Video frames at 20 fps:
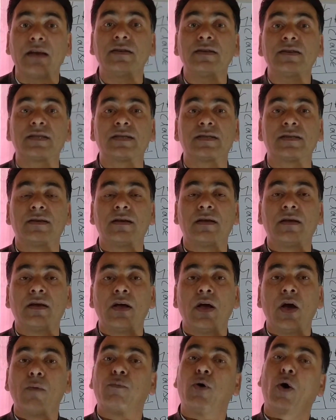tense,
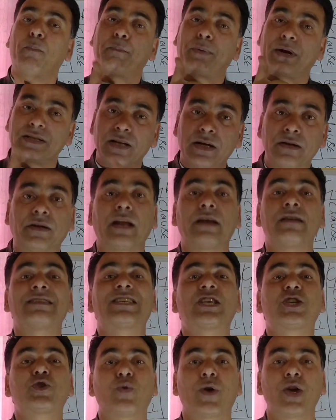for present
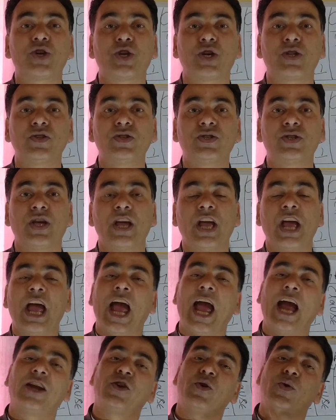tense situations
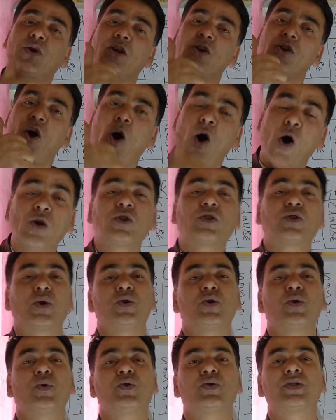and you can
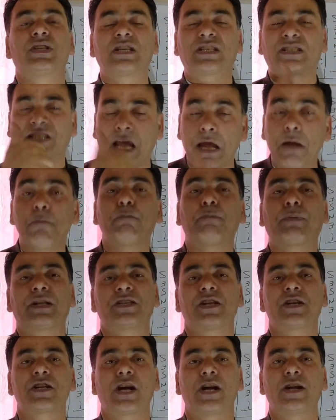also use the same
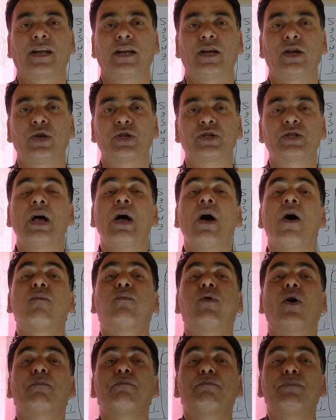present continuous
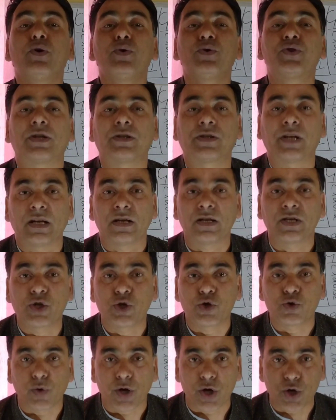for future tense
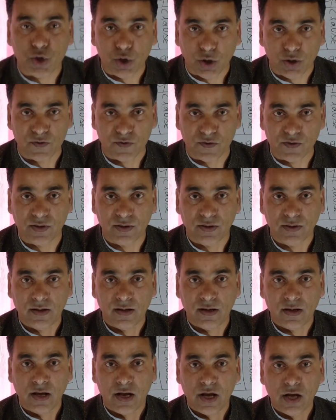situations.
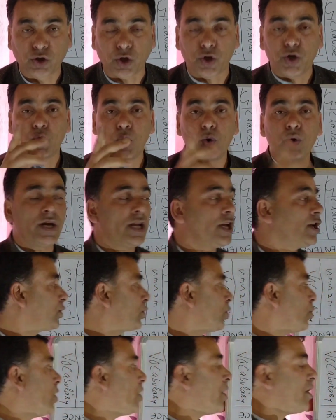So you
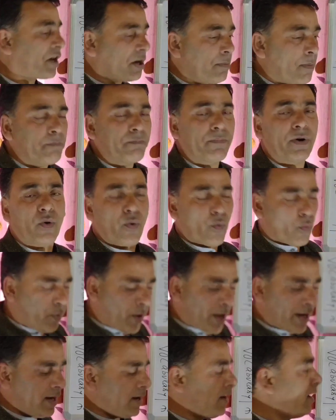need to remember
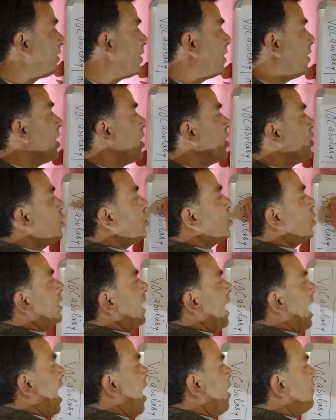very little. You
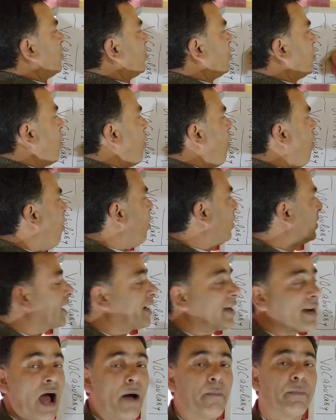don't have to know all
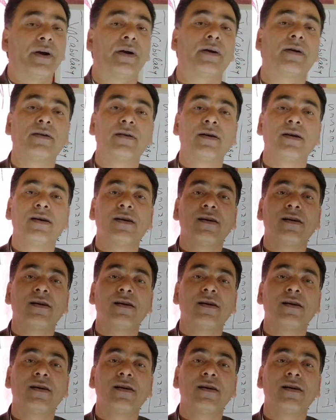the grammar.